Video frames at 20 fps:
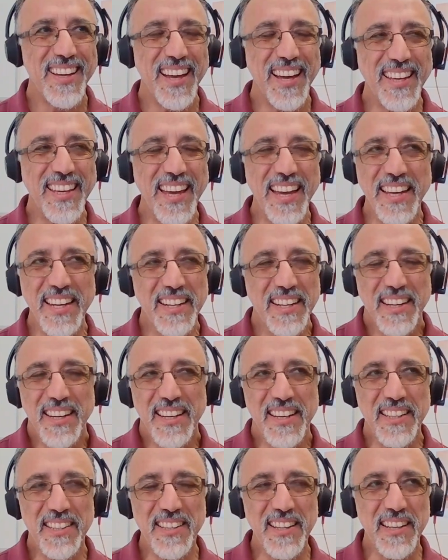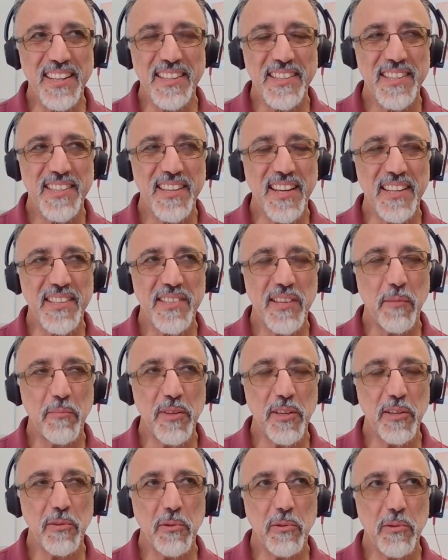again, it's
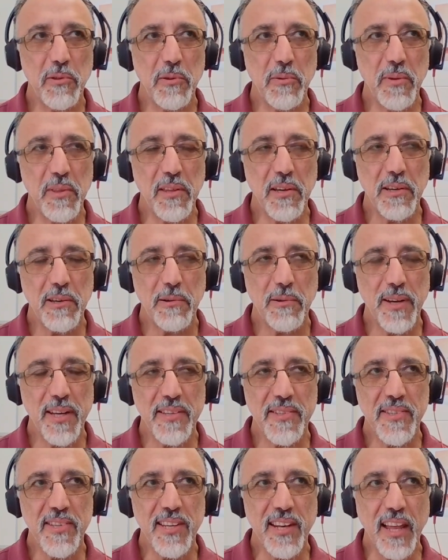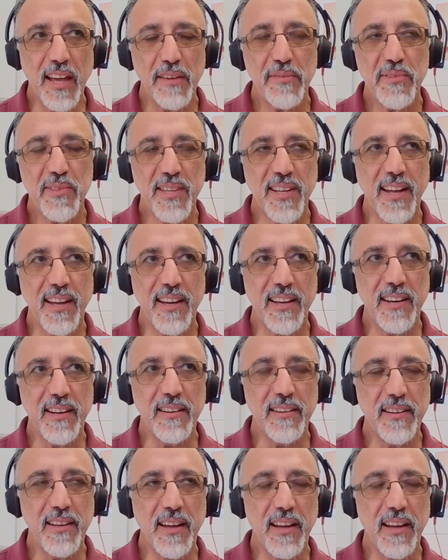something to do with a crazy lifestyle